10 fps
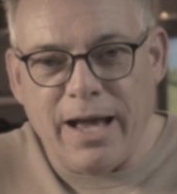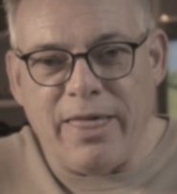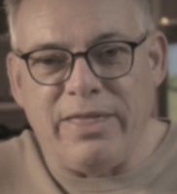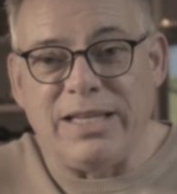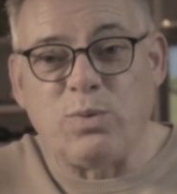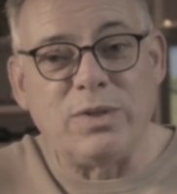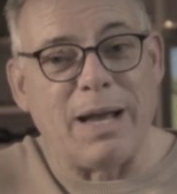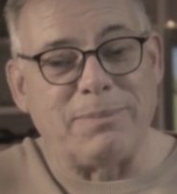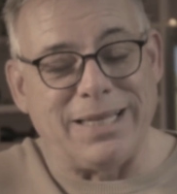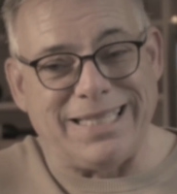This was
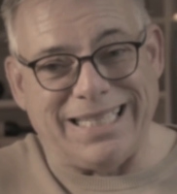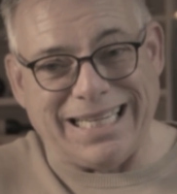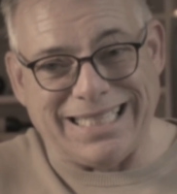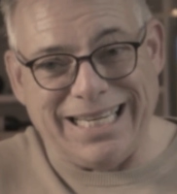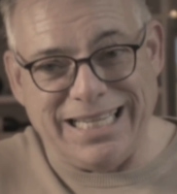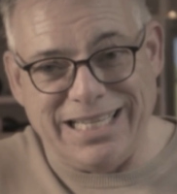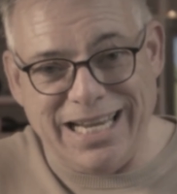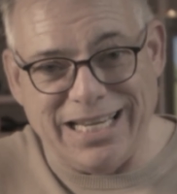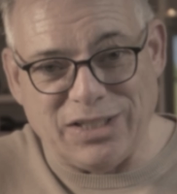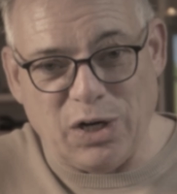up to 16
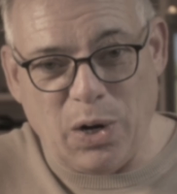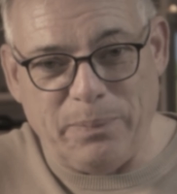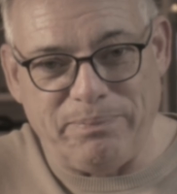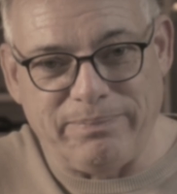years ago.